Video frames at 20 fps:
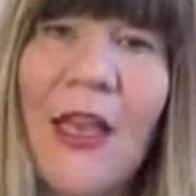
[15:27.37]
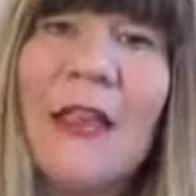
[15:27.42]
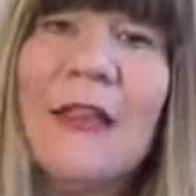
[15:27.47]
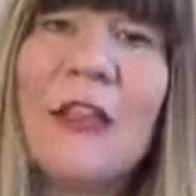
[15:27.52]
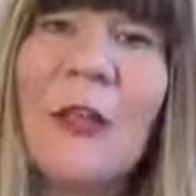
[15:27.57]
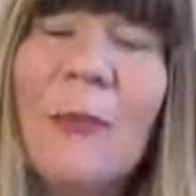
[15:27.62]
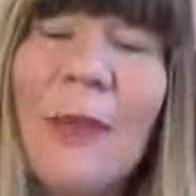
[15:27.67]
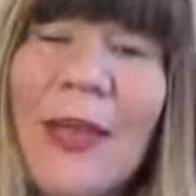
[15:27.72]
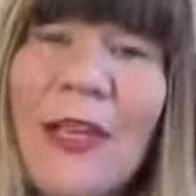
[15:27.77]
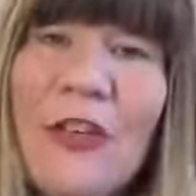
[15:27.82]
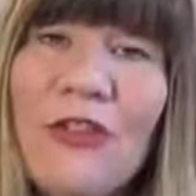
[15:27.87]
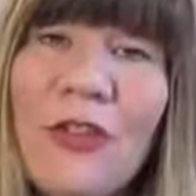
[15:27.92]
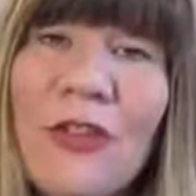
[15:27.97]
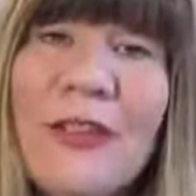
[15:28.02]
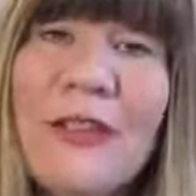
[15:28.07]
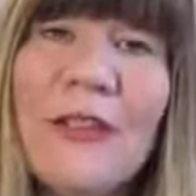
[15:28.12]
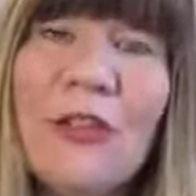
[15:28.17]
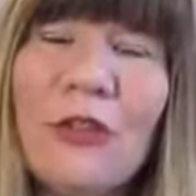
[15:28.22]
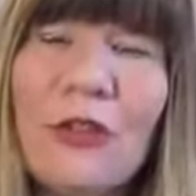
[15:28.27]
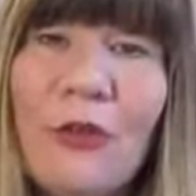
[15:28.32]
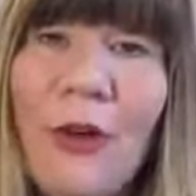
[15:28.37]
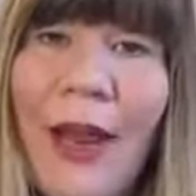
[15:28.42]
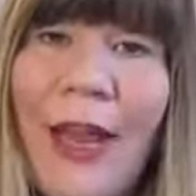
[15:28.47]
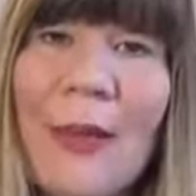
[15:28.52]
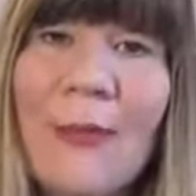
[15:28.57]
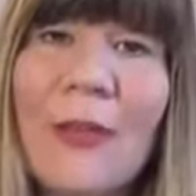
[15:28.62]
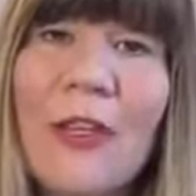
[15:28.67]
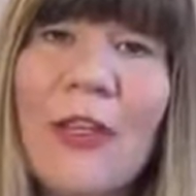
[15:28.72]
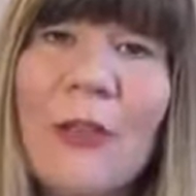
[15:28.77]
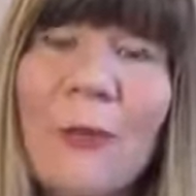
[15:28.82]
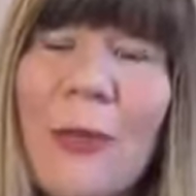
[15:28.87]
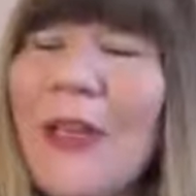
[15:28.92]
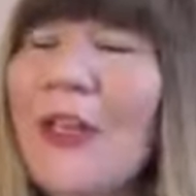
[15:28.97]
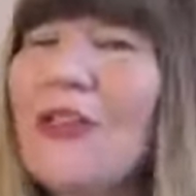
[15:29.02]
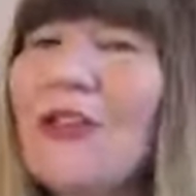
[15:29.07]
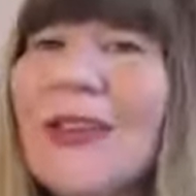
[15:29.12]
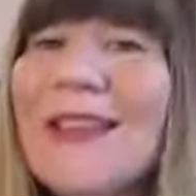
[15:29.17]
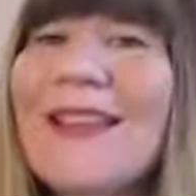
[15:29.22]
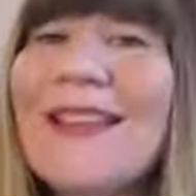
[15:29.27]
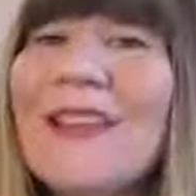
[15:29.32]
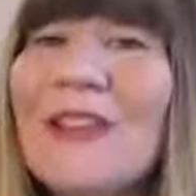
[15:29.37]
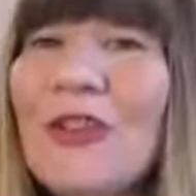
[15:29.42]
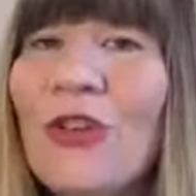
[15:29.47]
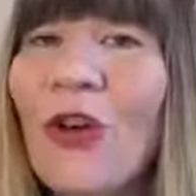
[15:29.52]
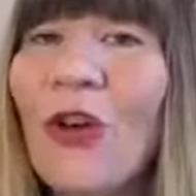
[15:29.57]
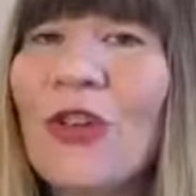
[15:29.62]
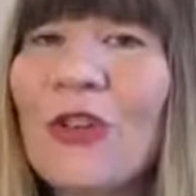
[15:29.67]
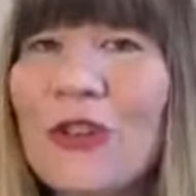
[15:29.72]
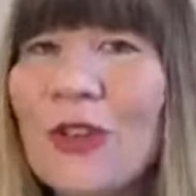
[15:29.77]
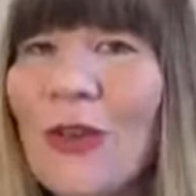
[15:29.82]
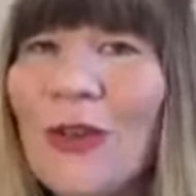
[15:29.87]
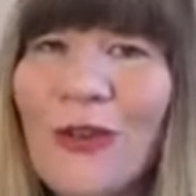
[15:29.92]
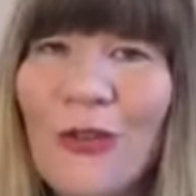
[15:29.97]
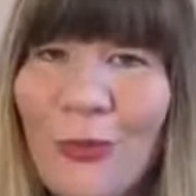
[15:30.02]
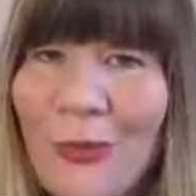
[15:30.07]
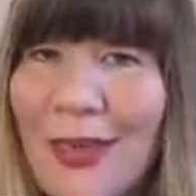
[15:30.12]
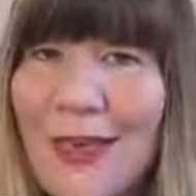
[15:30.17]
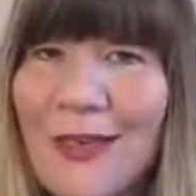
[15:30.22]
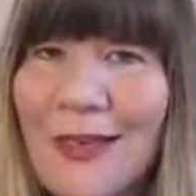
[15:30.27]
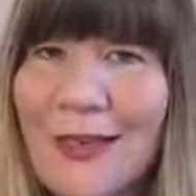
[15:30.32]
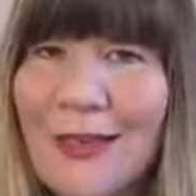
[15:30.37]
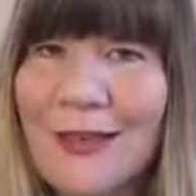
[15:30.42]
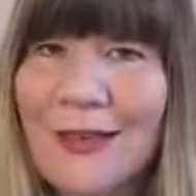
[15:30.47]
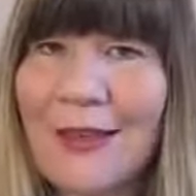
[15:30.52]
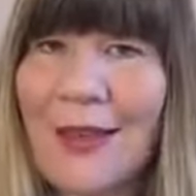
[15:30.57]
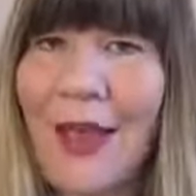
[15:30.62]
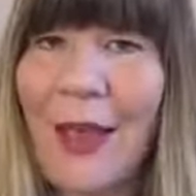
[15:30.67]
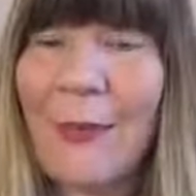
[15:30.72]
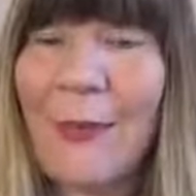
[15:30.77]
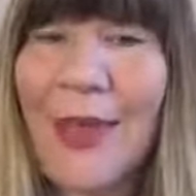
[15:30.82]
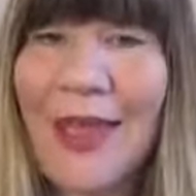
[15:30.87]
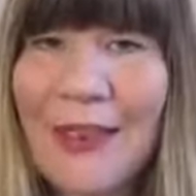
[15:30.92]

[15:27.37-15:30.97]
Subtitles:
So Pinterest is great because Pinterest is not a social media site.